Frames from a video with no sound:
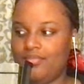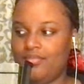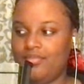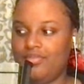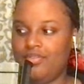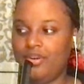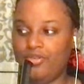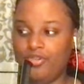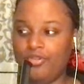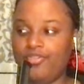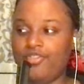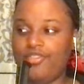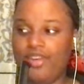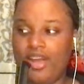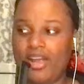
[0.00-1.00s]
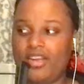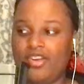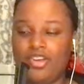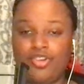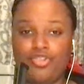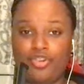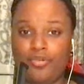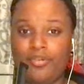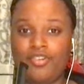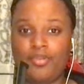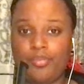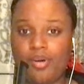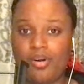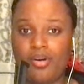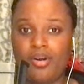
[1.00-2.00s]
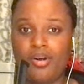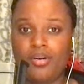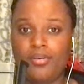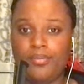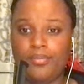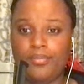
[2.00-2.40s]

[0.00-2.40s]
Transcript: If you don't do it today, you can do it tomorrow.